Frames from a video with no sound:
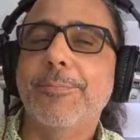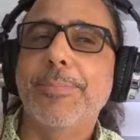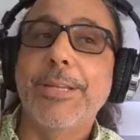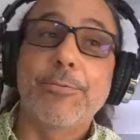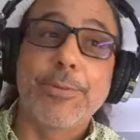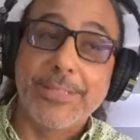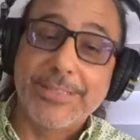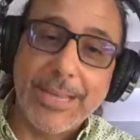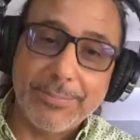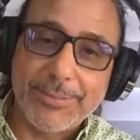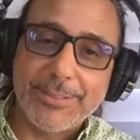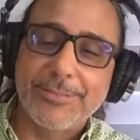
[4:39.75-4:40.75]
being
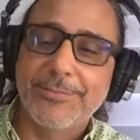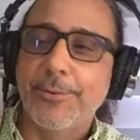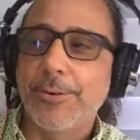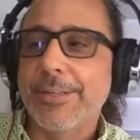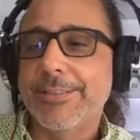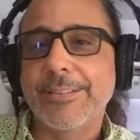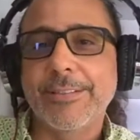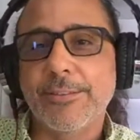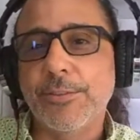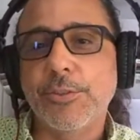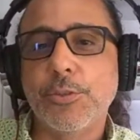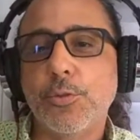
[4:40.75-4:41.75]
receptive or listening
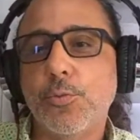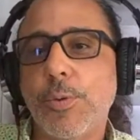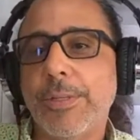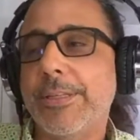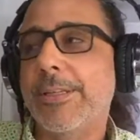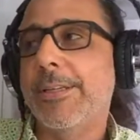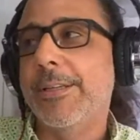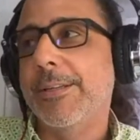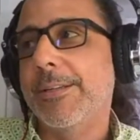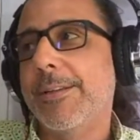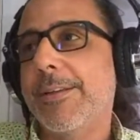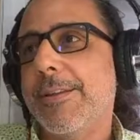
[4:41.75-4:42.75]
to what
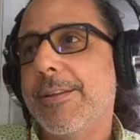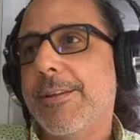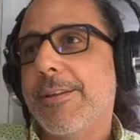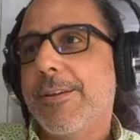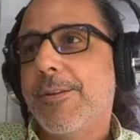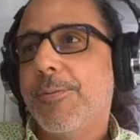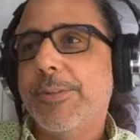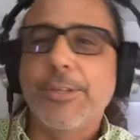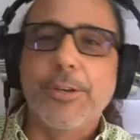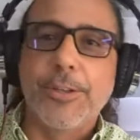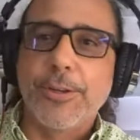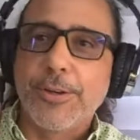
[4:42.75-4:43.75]
the
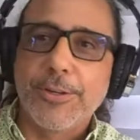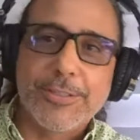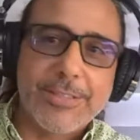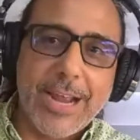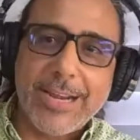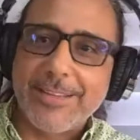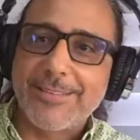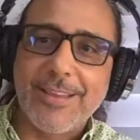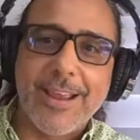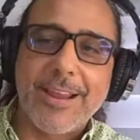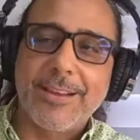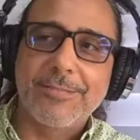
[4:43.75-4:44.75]
other side is
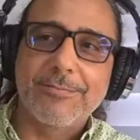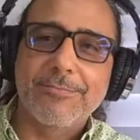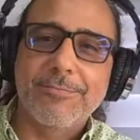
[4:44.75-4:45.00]
saying.